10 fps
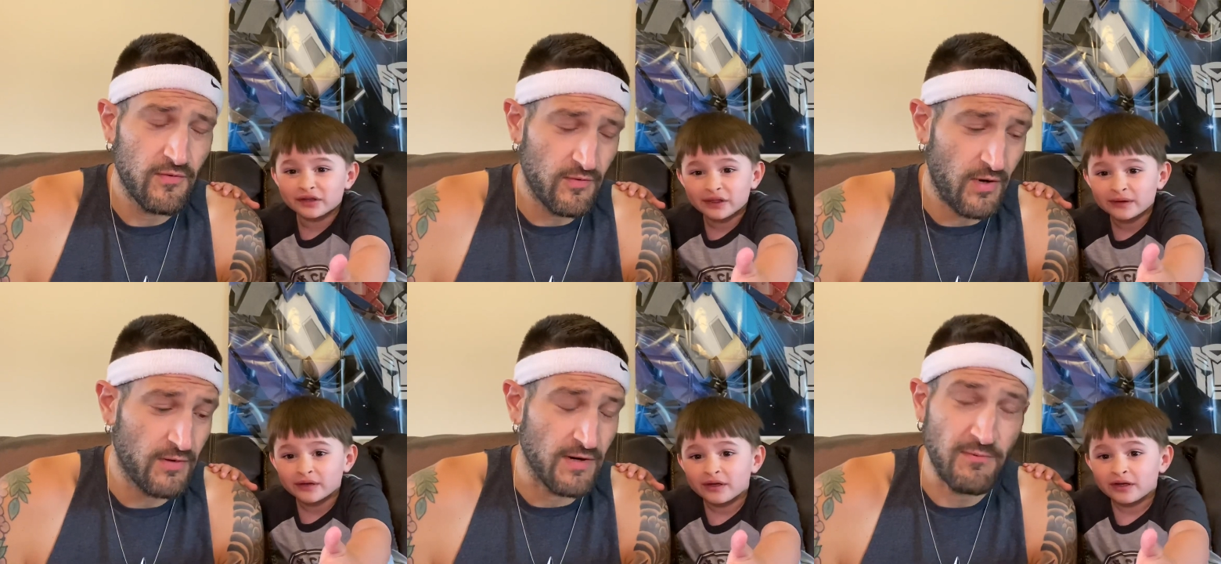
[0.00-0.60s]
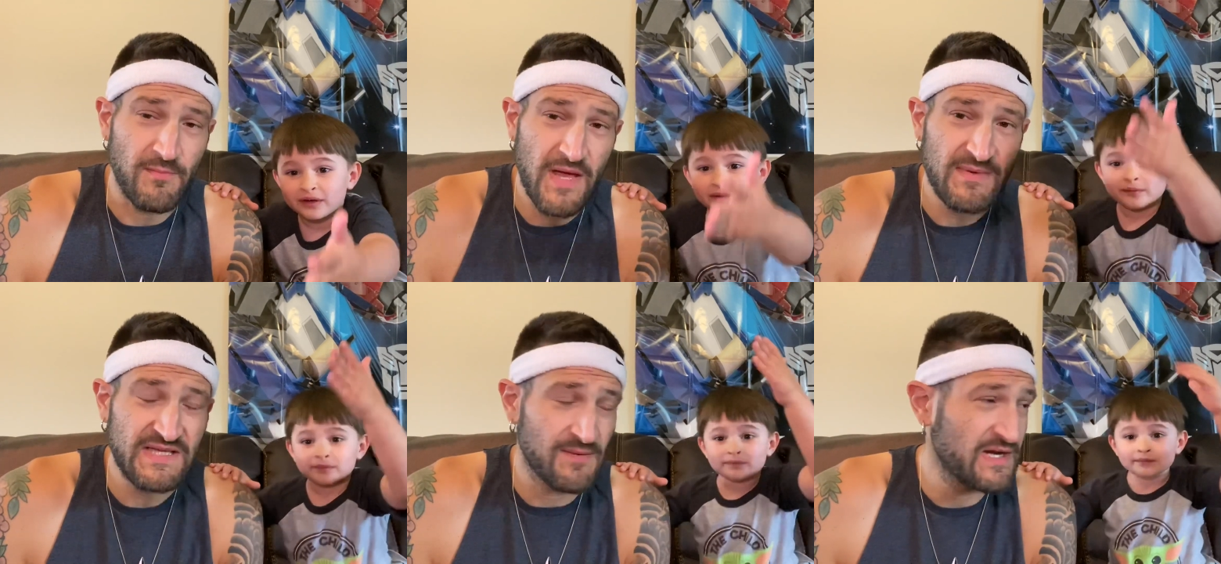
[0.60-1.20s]
Speaker 1: all right, well,
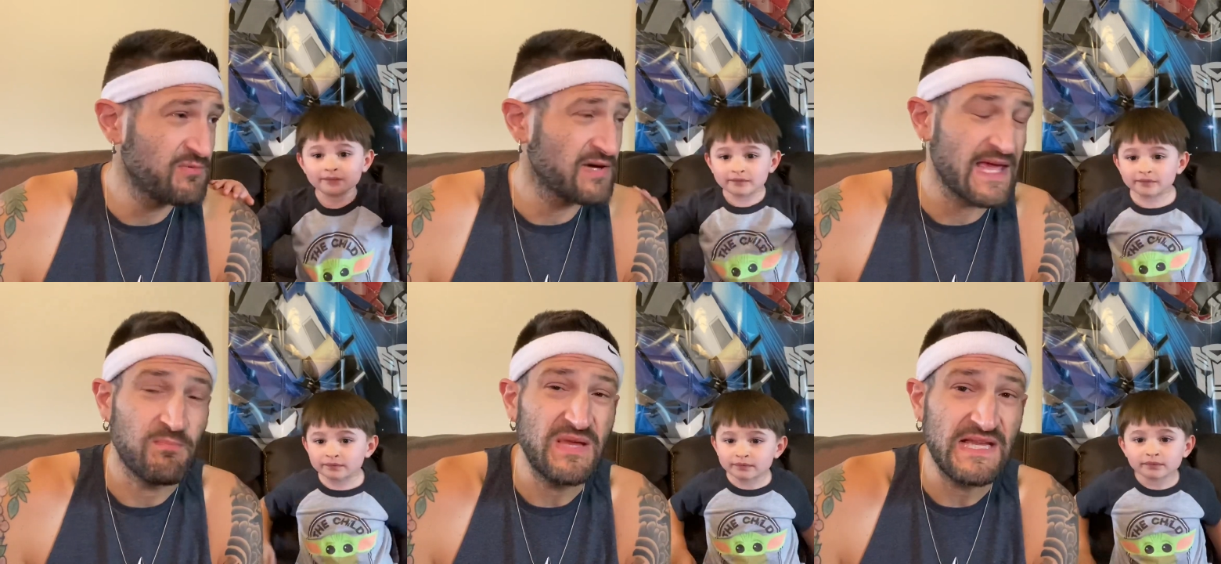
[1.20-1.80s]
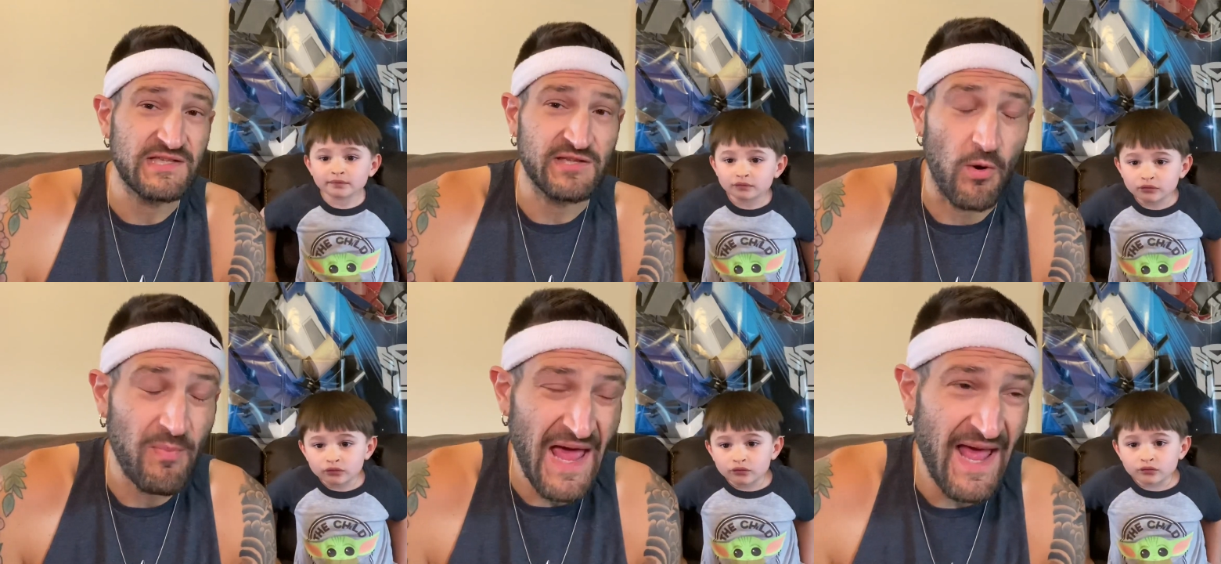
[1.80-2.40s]
maybe somebody will get beat
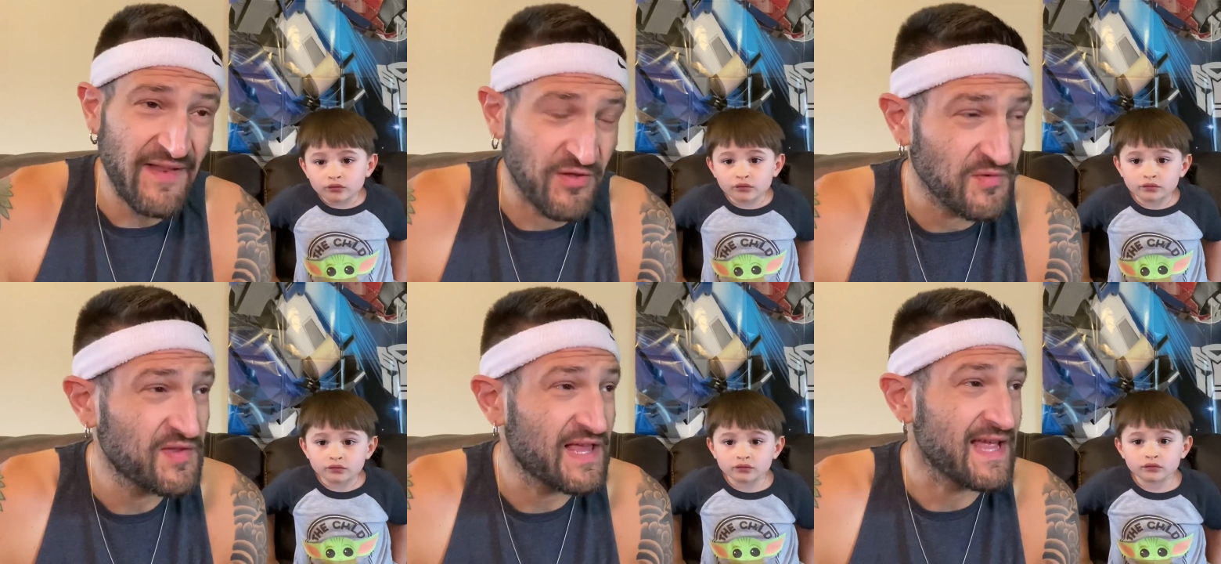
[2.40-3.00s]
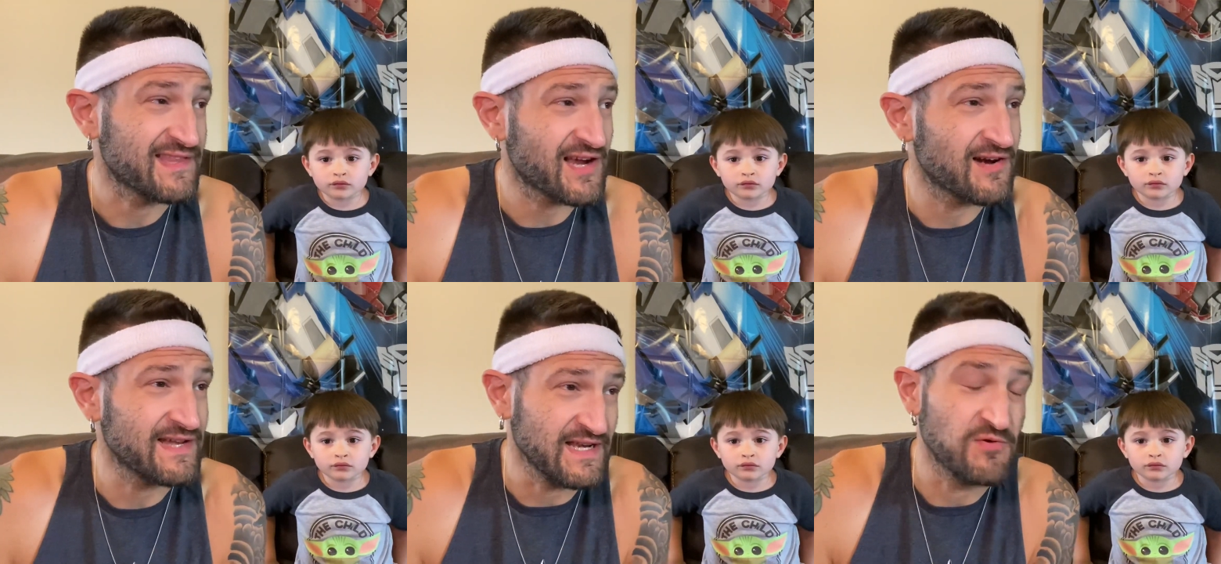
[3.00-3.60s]
so bad they'll get
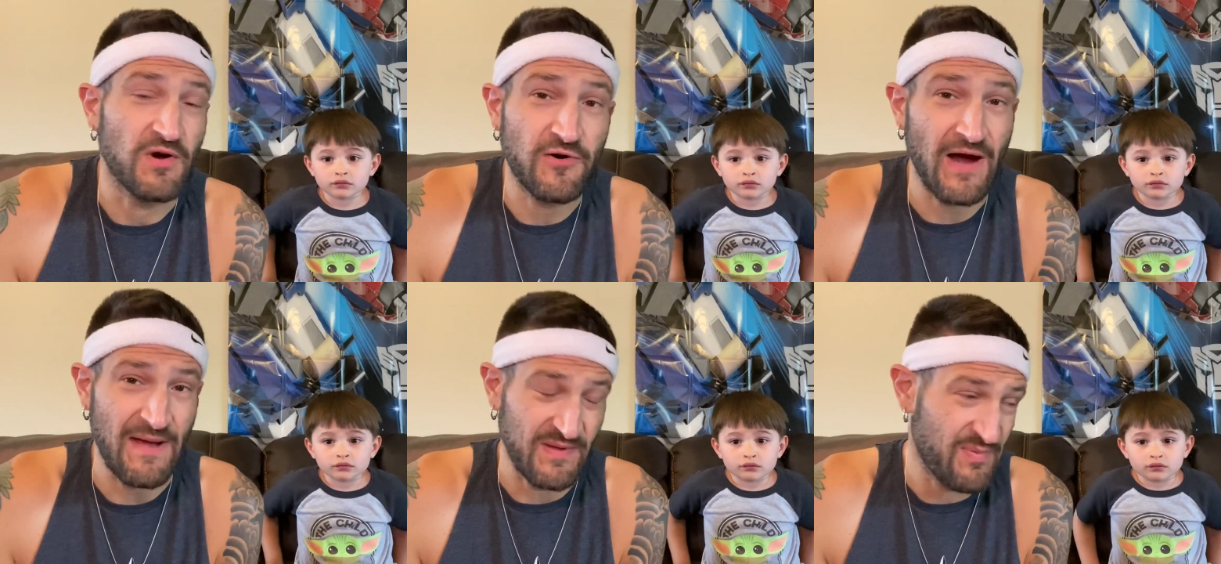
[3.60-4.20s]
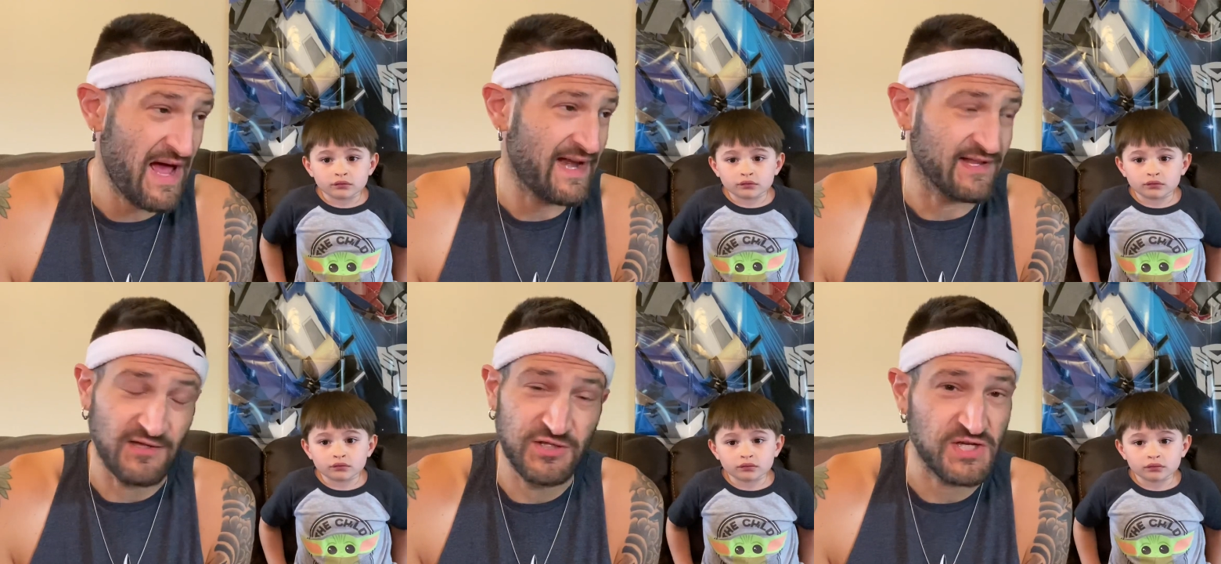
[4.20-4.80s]
turned into a Krabby
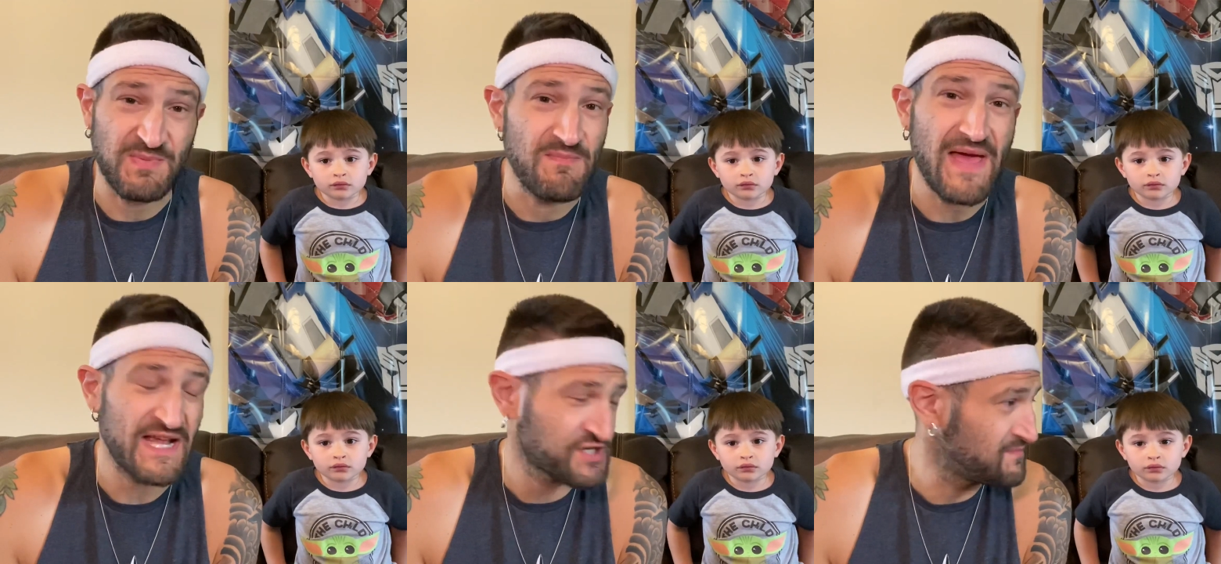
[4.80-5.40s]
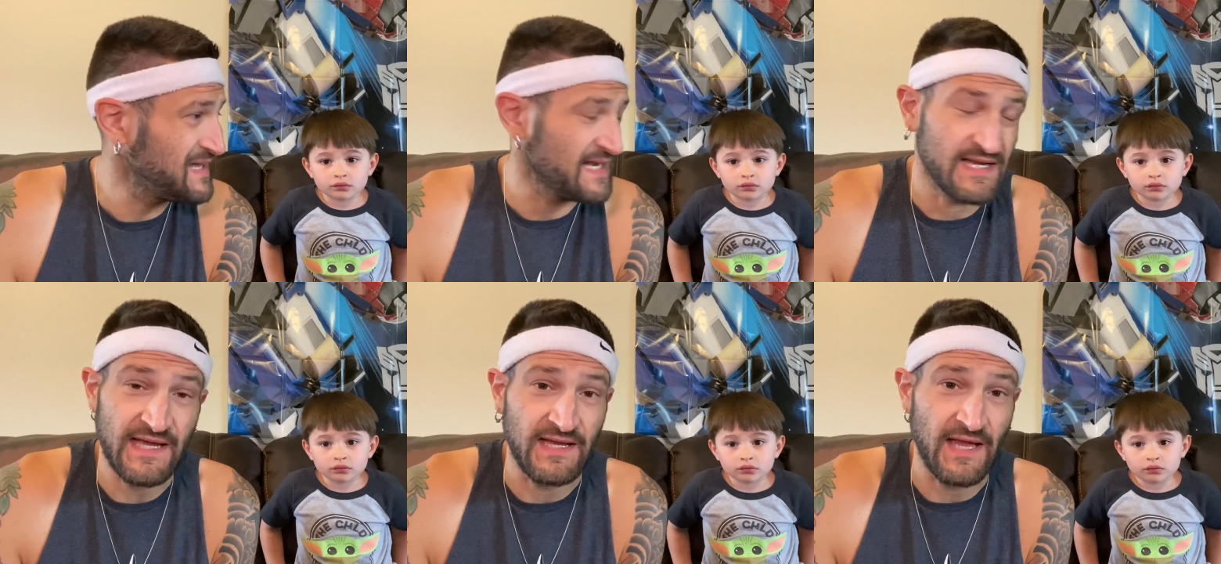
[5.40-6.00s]
Patty. They'll just be mashed meat
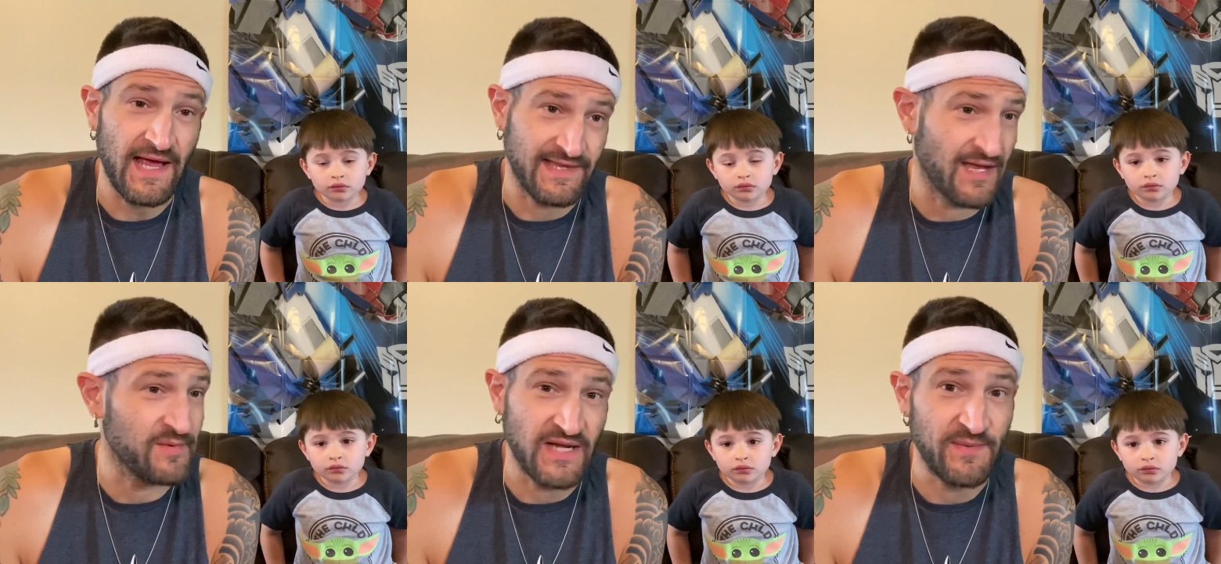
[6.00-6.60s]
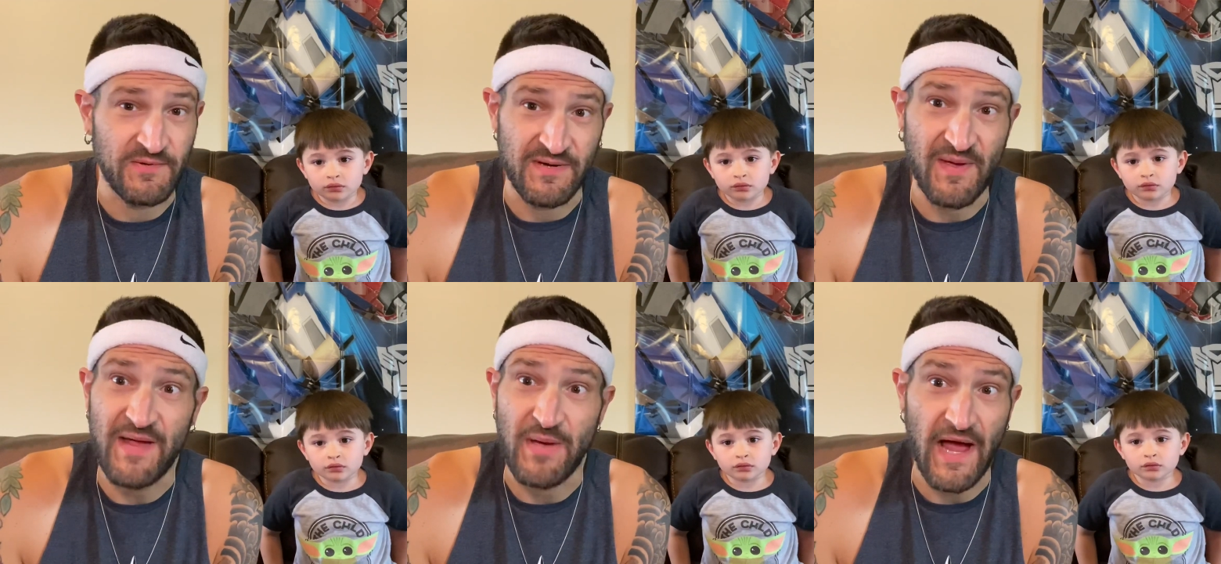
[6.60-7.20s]
and at WWE
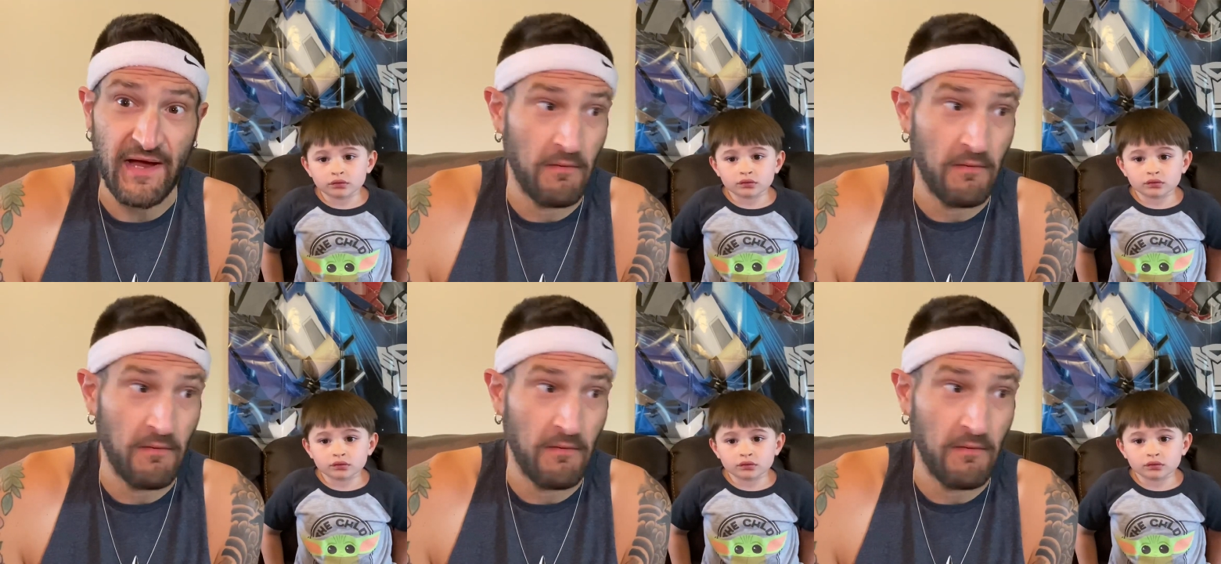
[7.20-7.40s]
Payback.